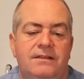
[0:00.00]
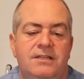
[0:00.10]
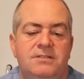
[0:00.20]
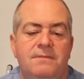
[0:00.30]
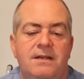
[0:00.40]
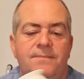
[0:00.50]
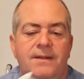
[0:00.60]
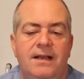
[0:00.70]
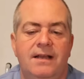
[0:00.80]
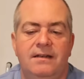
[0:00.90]
this may
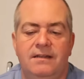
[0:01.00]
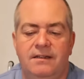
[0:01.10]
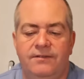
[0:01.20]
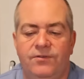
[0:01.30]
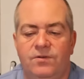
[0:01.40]
be handy if